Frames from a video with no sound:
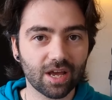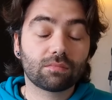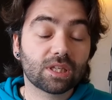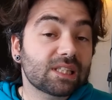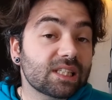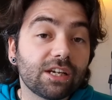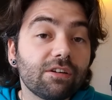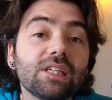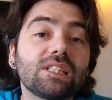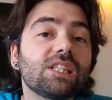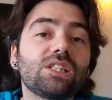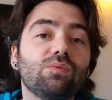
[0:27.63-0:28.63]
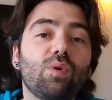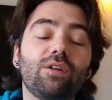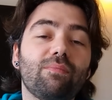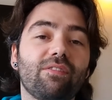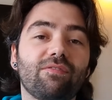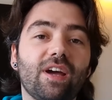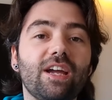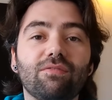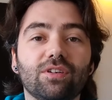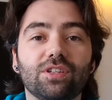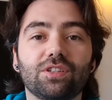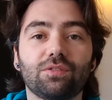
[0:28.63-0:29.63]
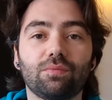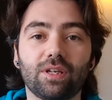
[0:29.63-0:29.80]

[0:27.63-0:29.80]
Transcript: The series is one of my favourites,